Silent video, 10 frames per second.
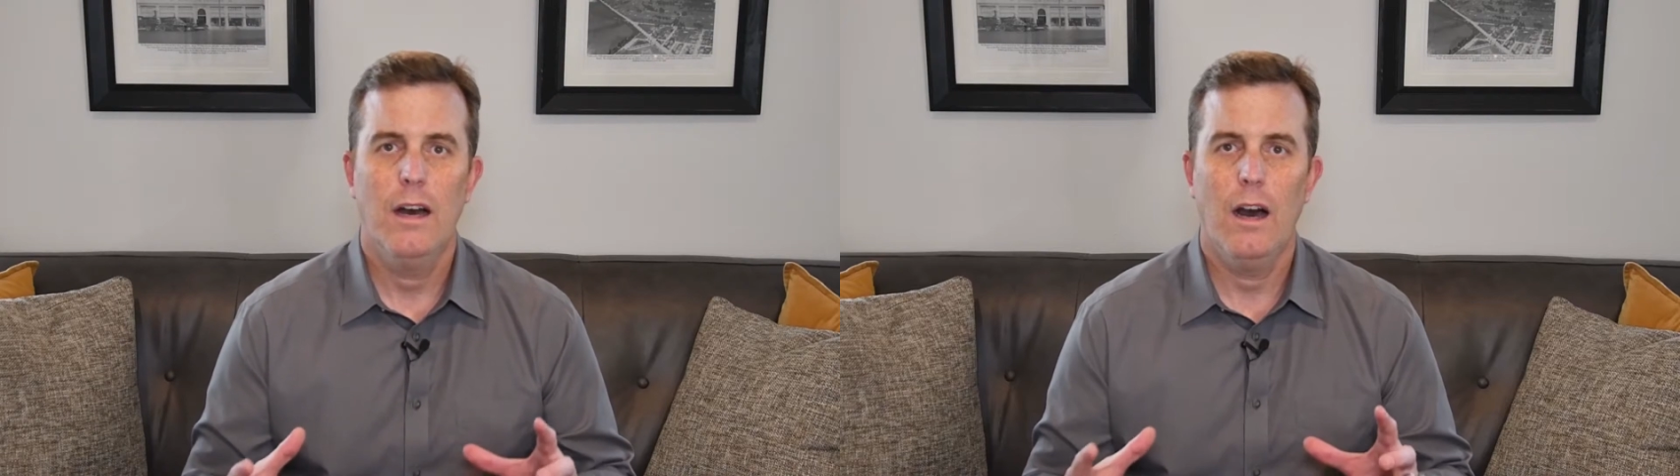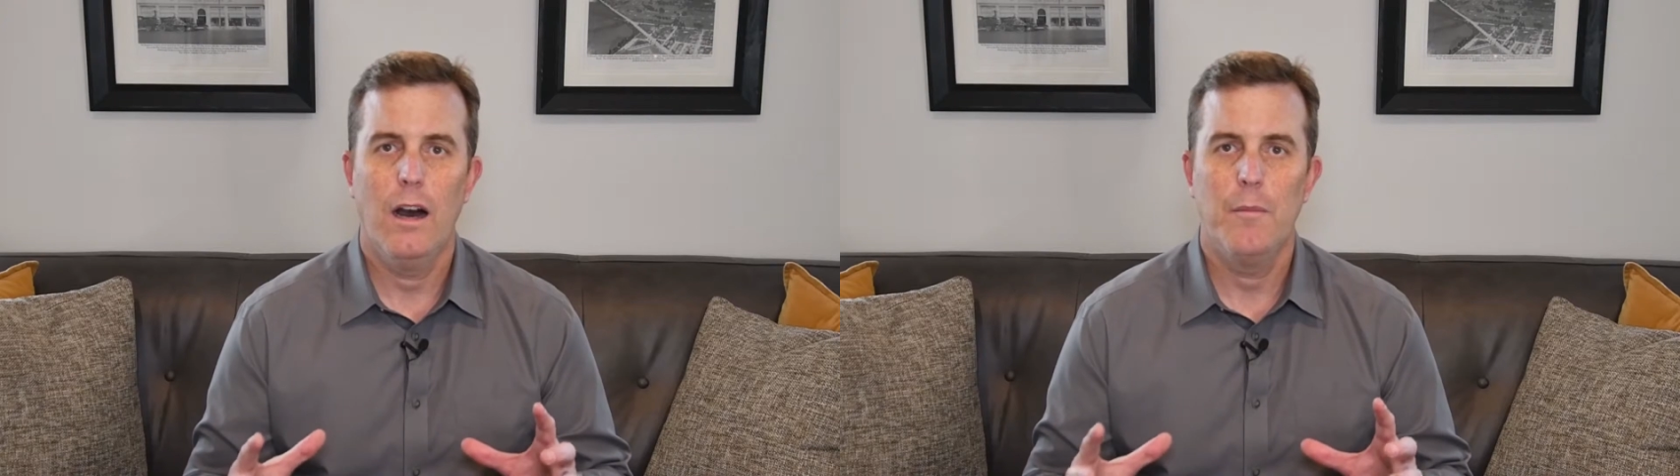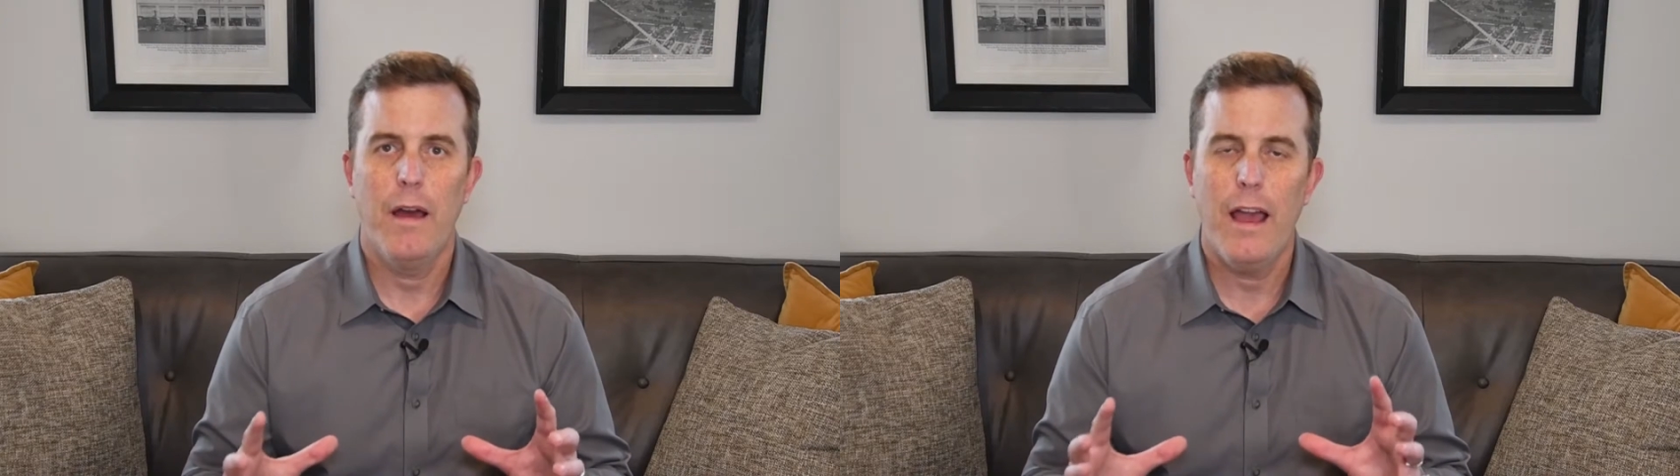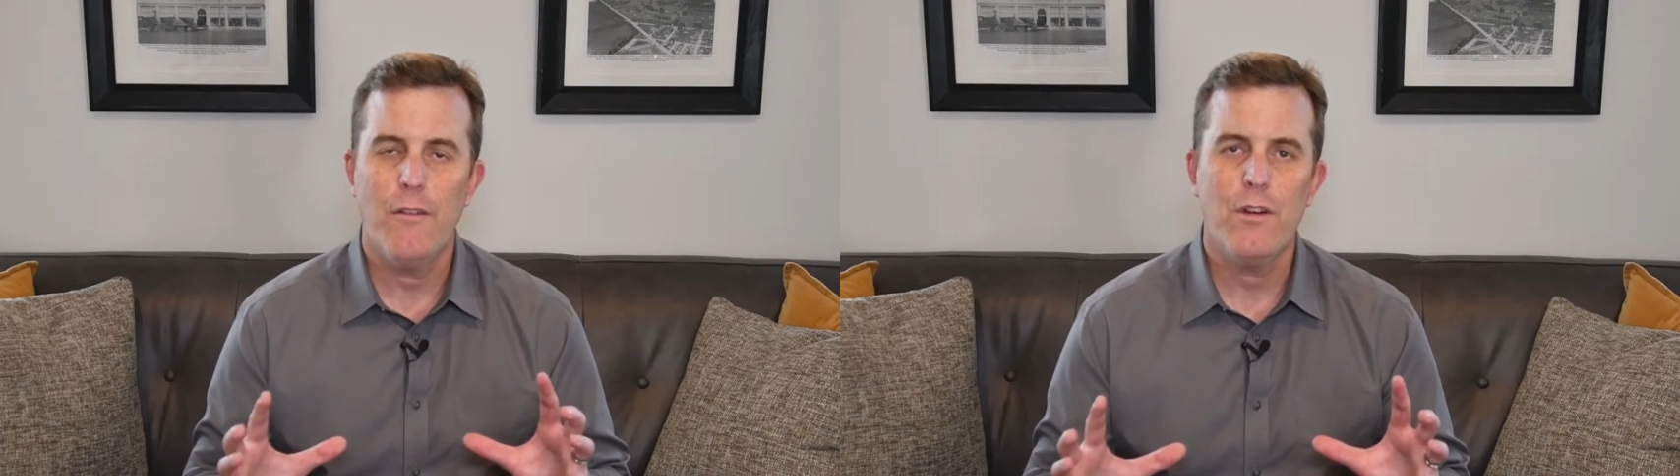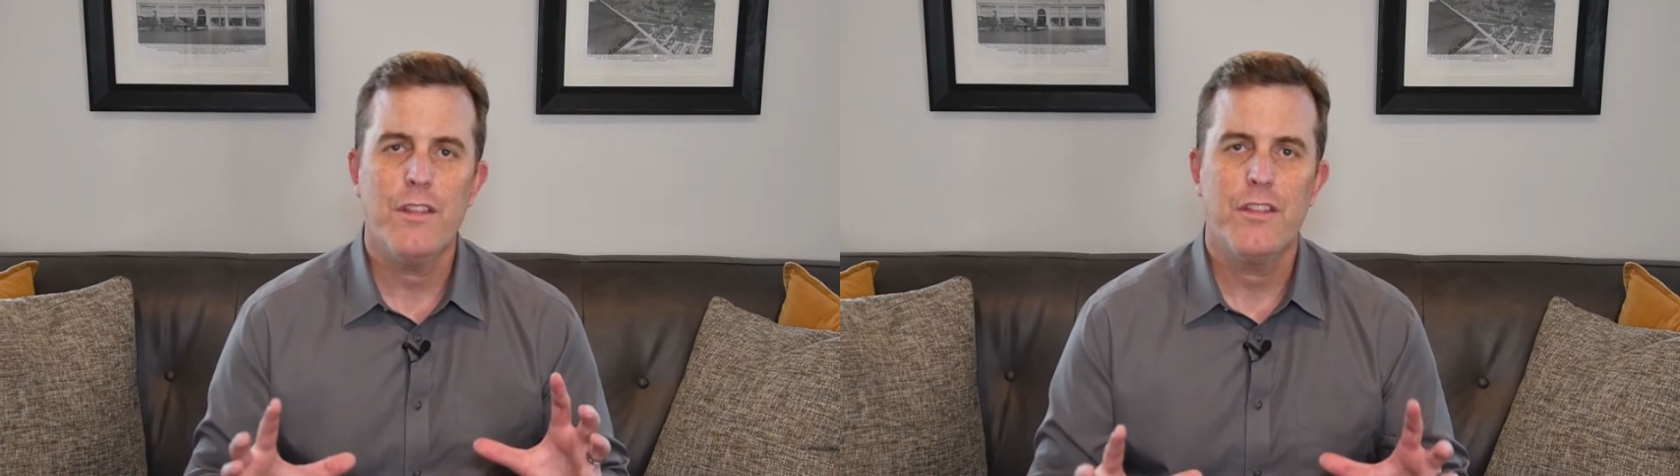
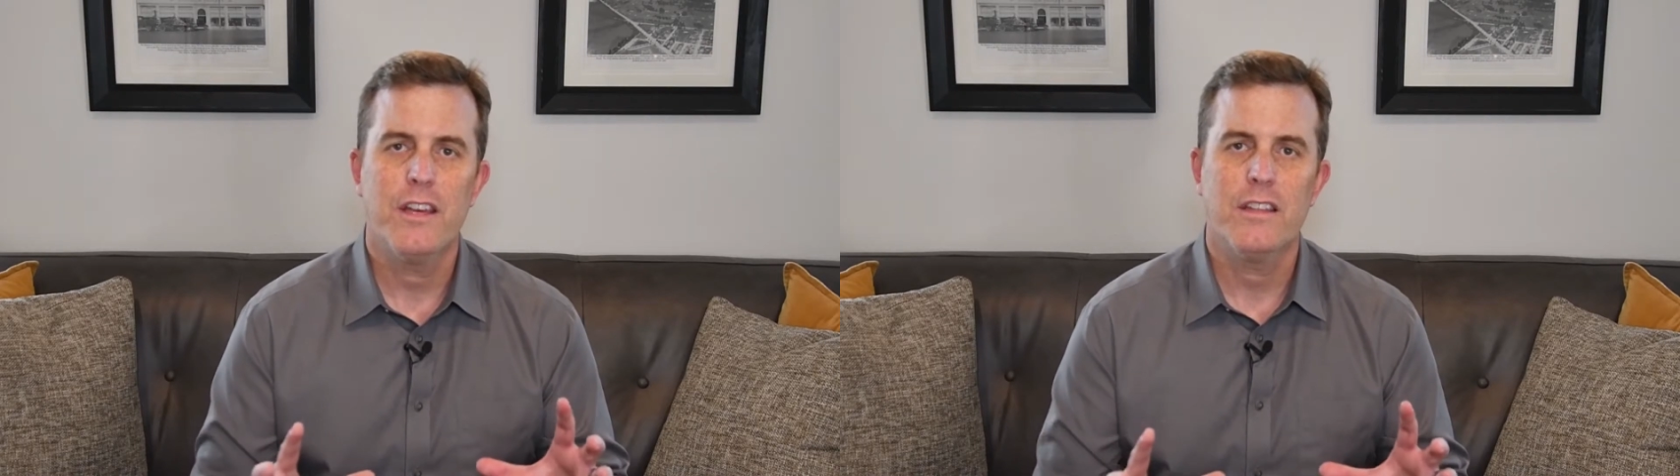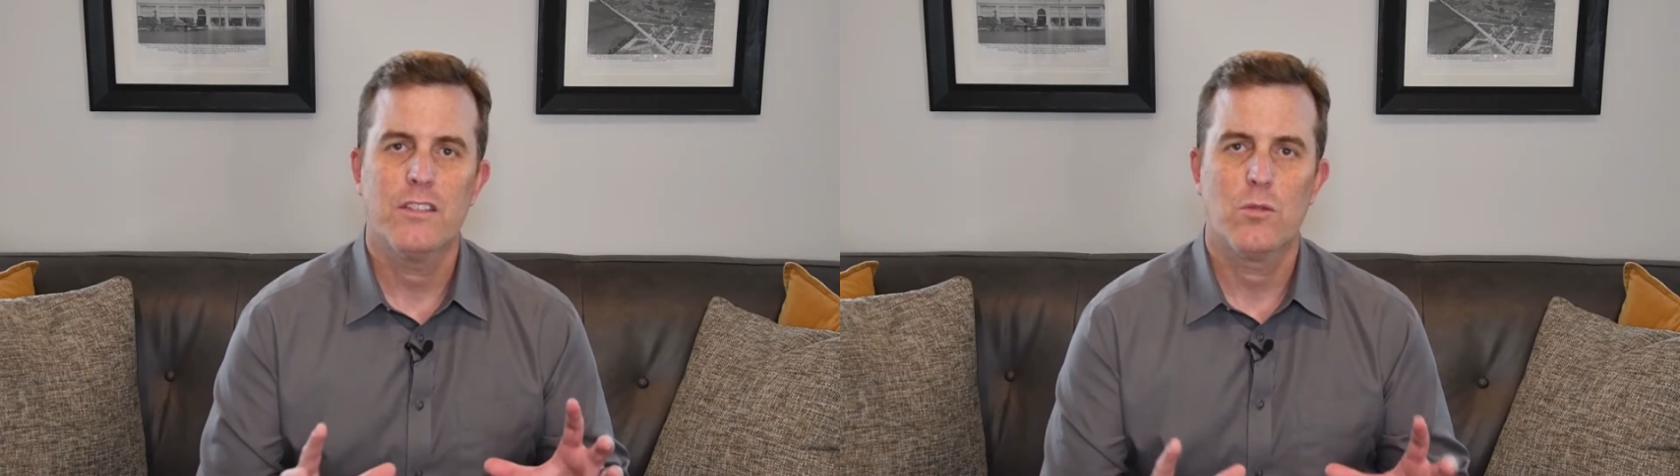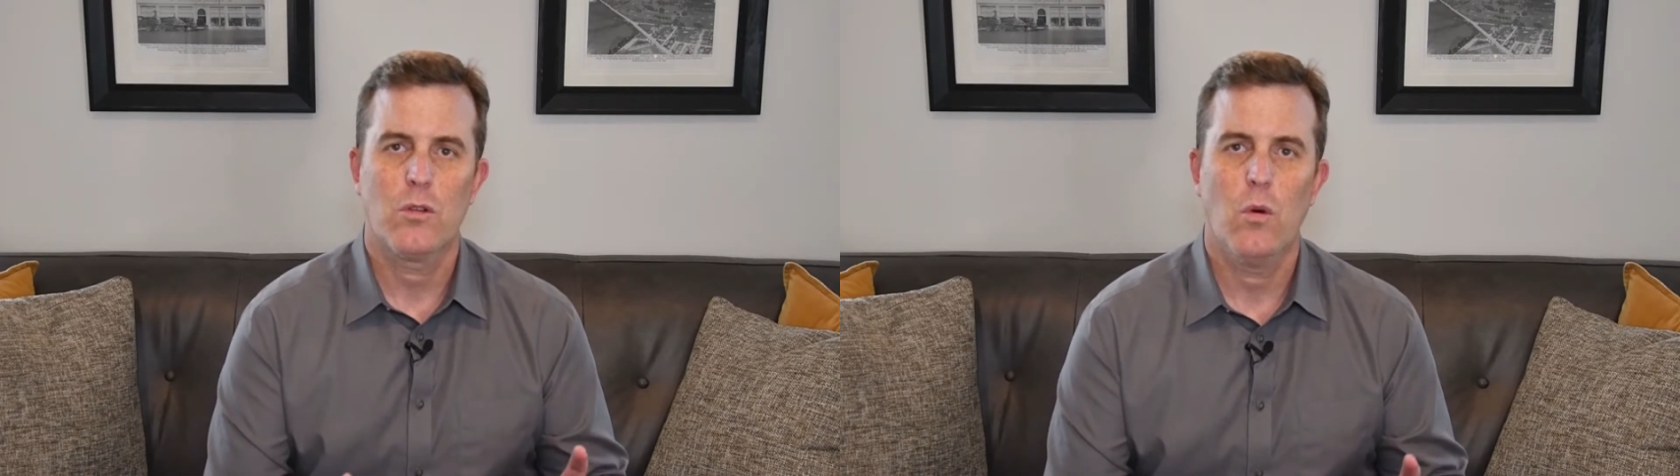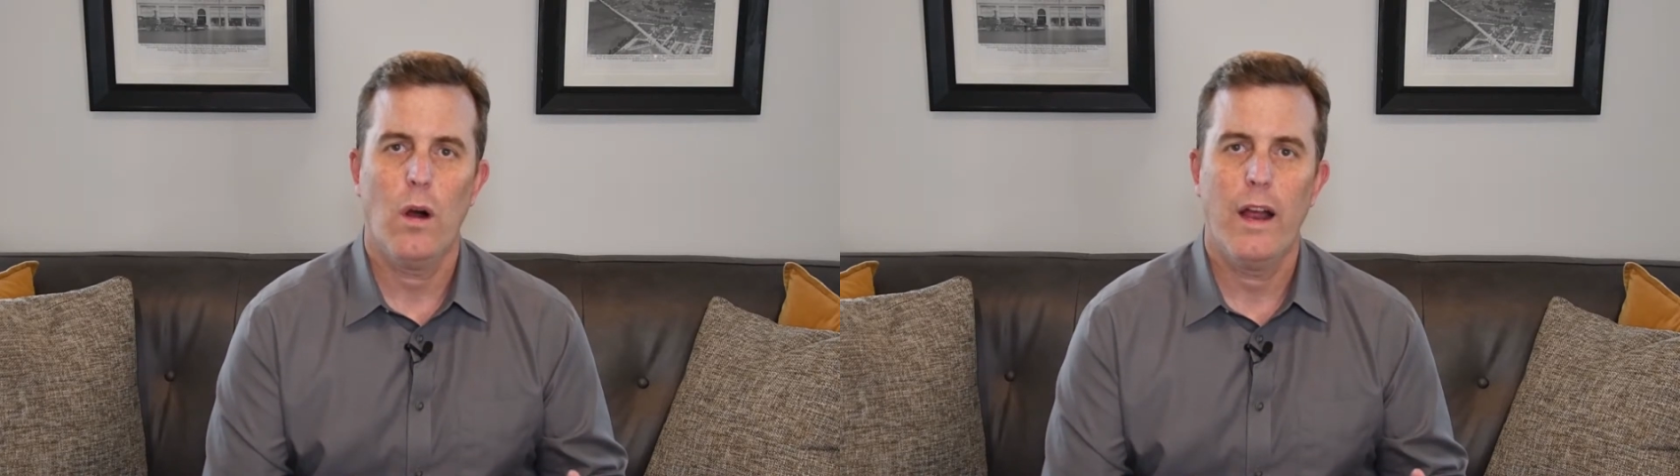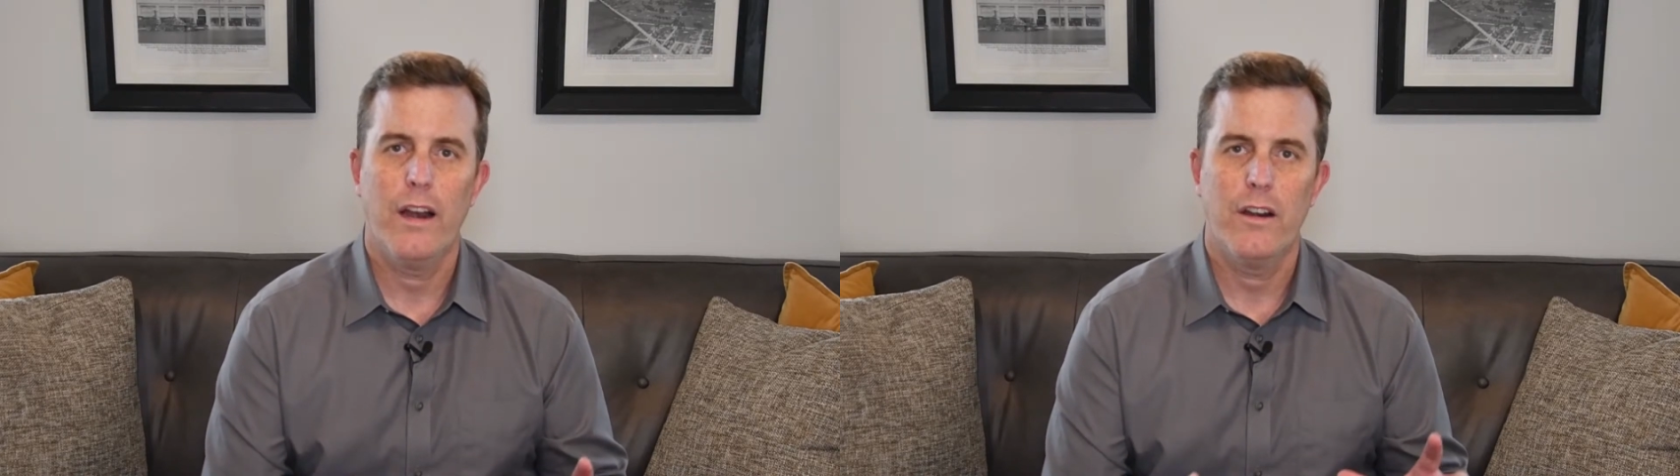everything that's
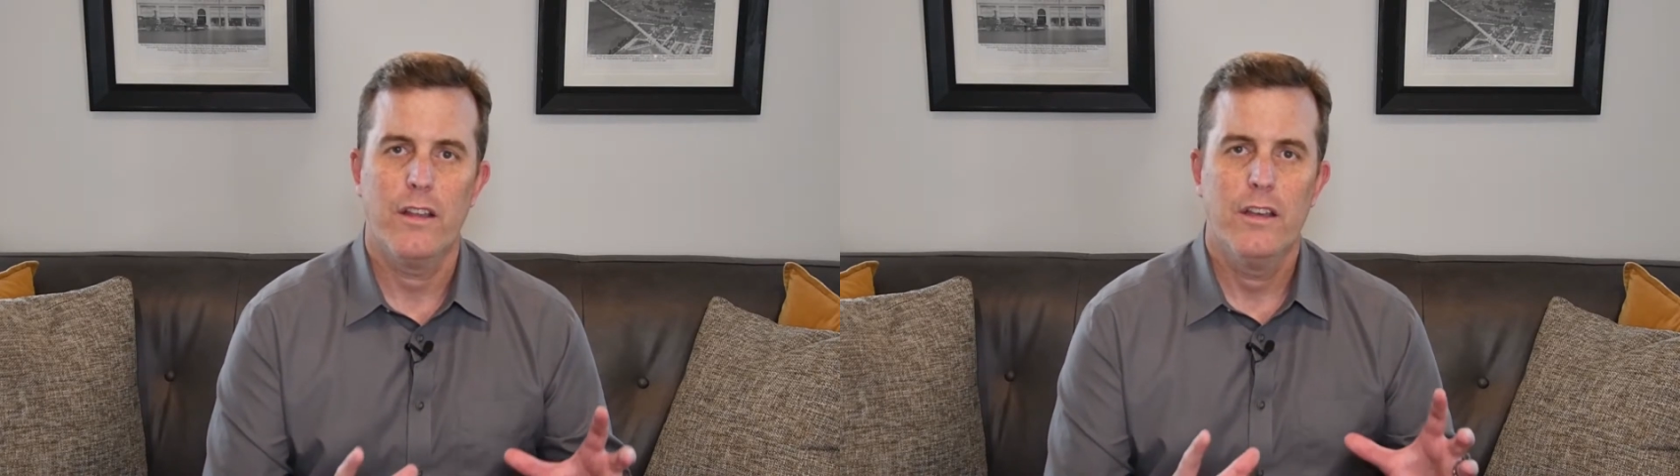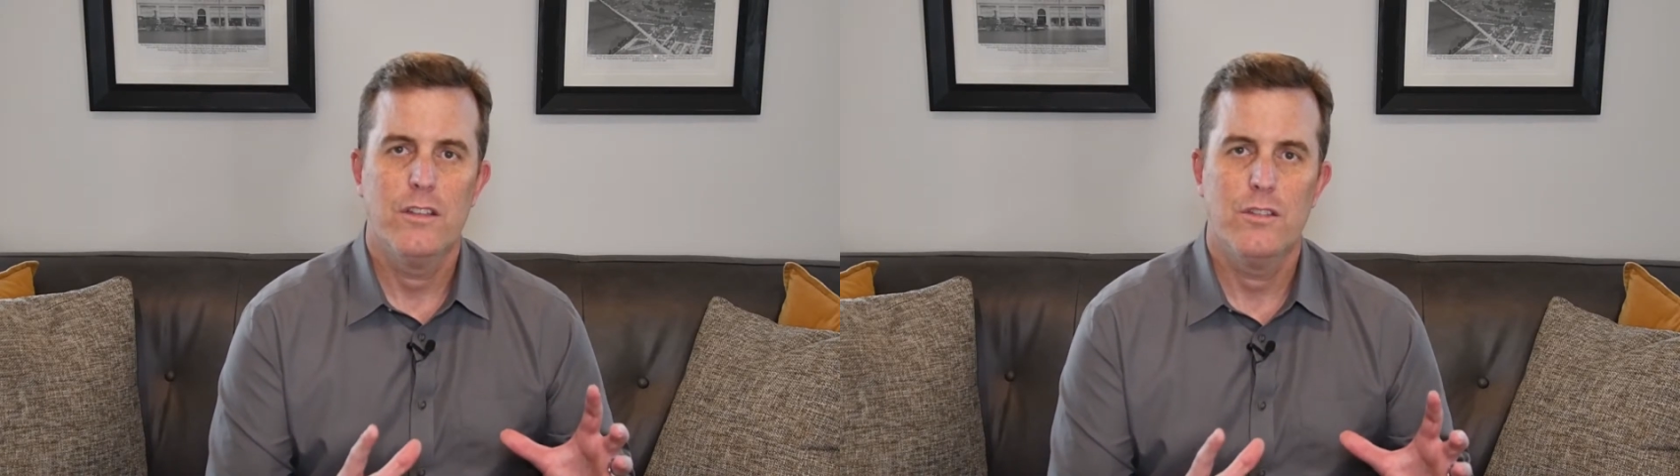required